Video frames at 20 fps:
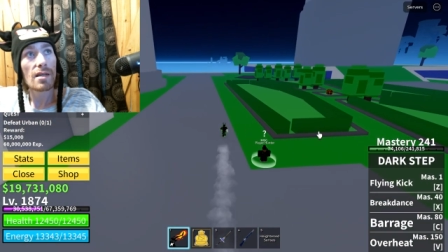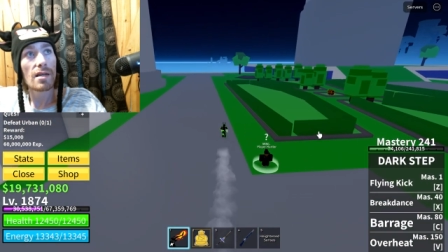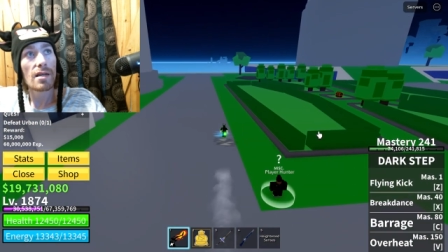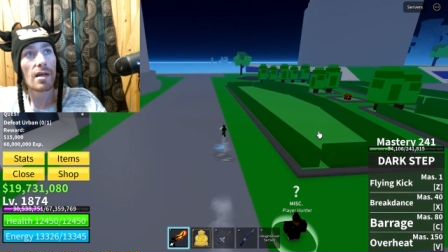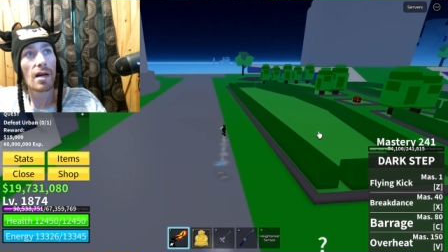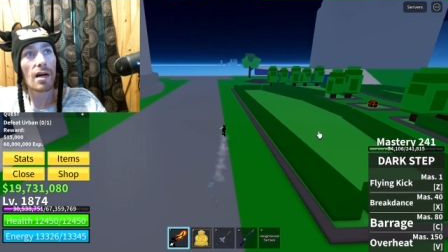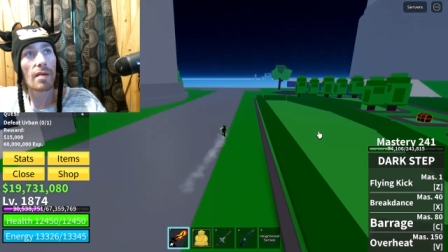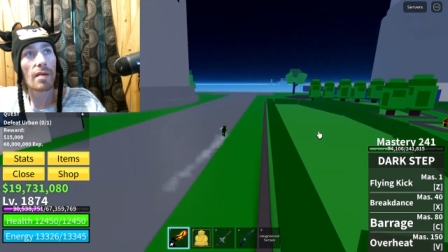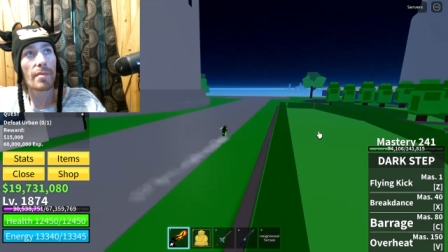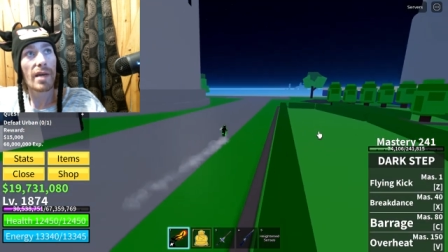
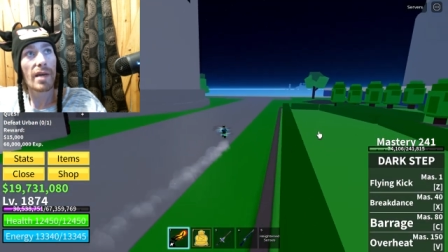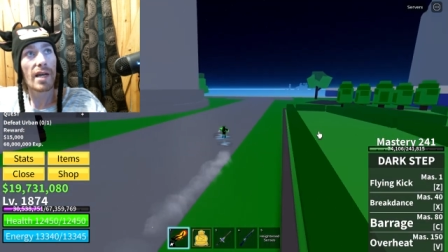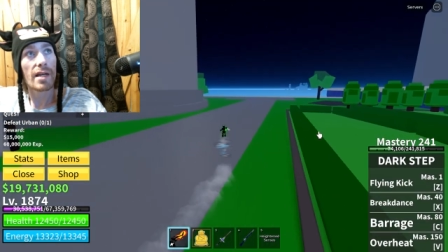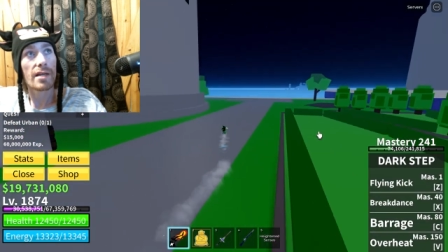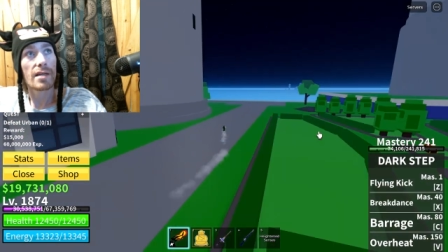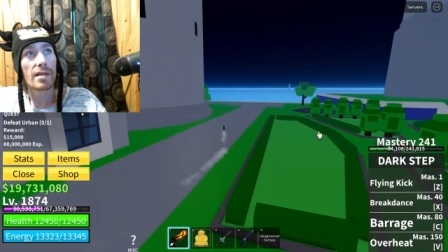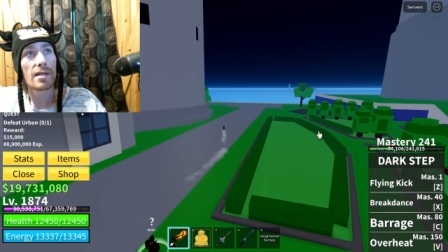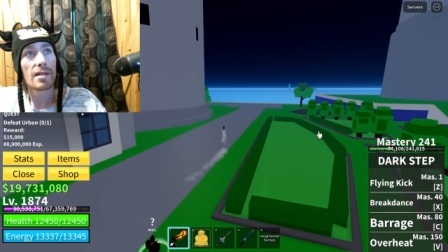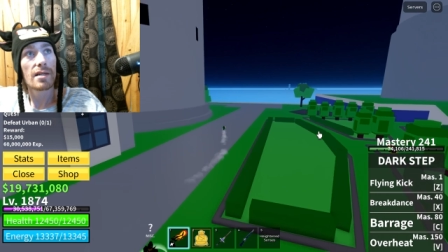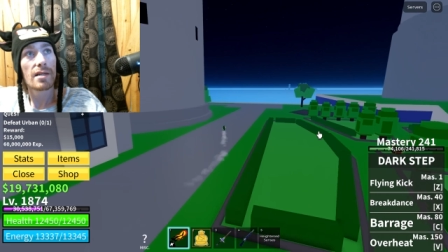Oh man,
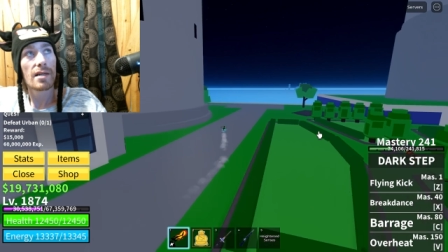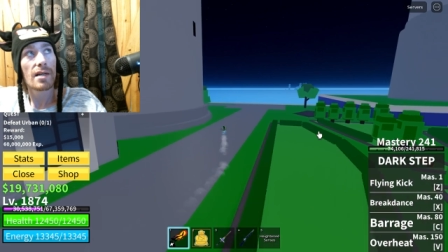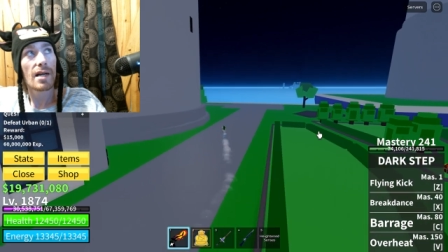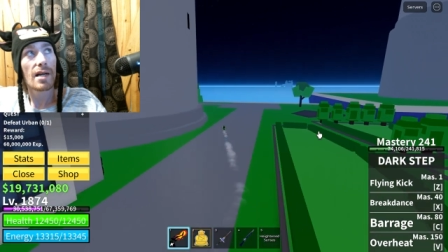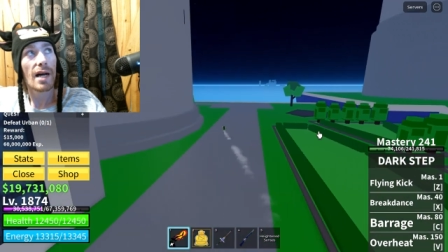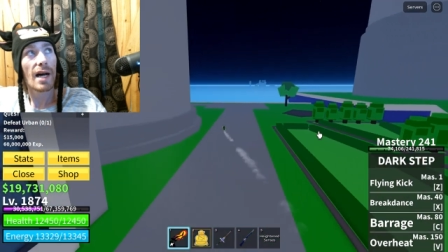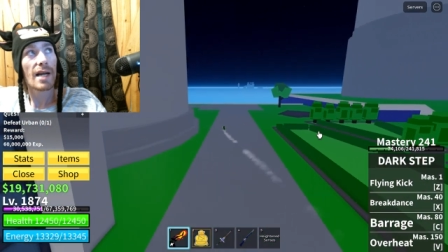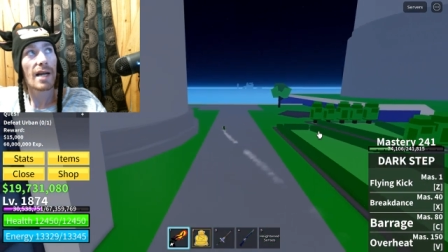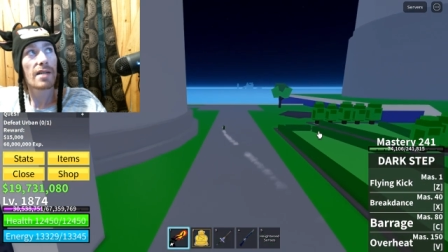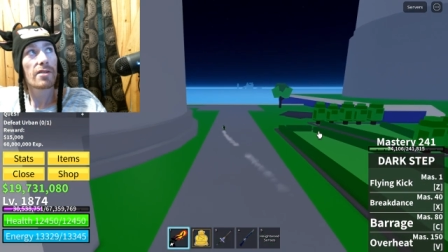
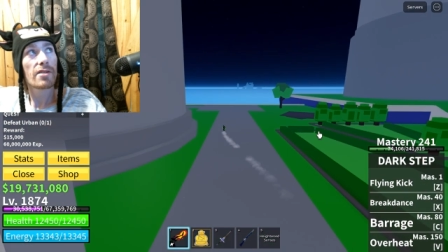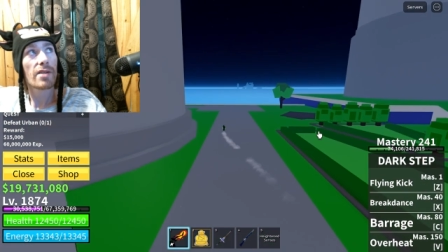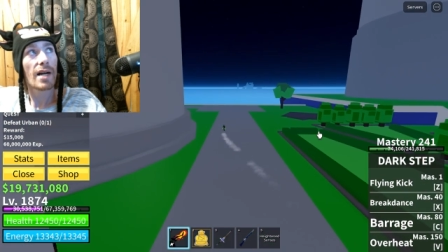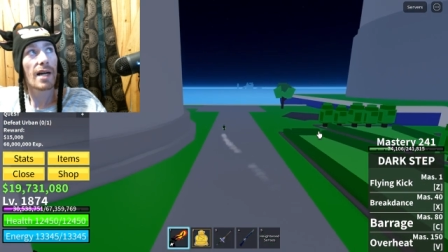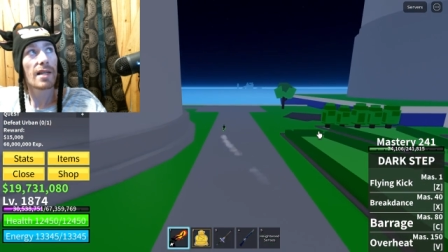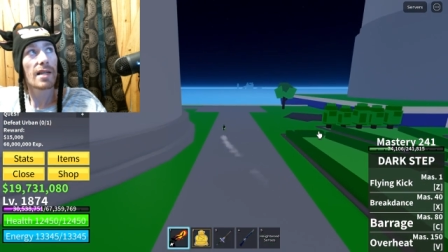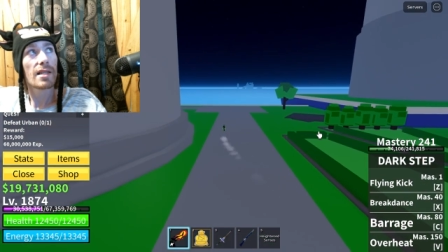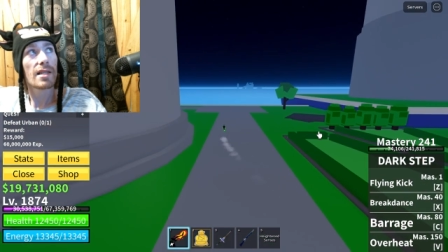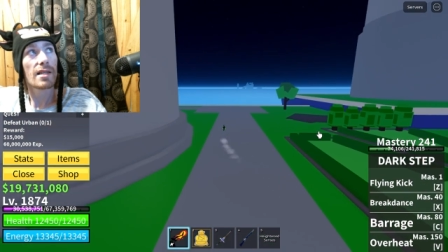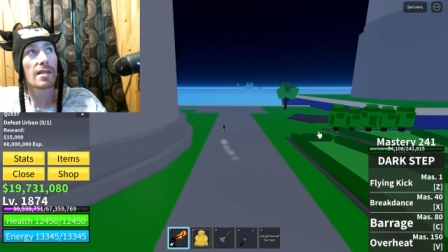Hydra
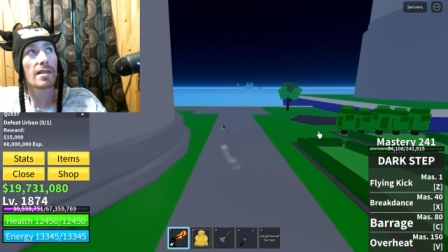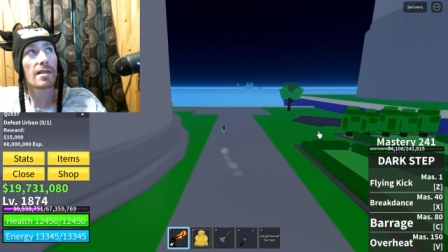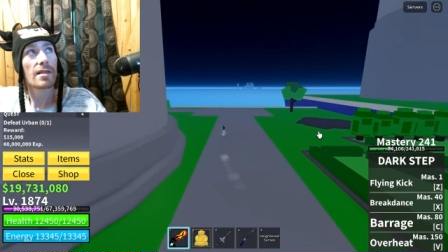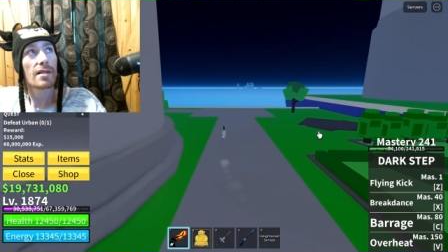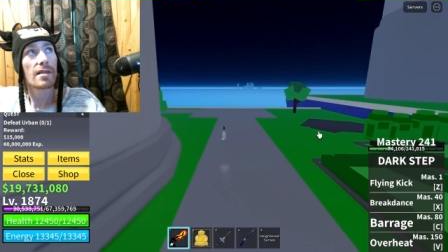Island.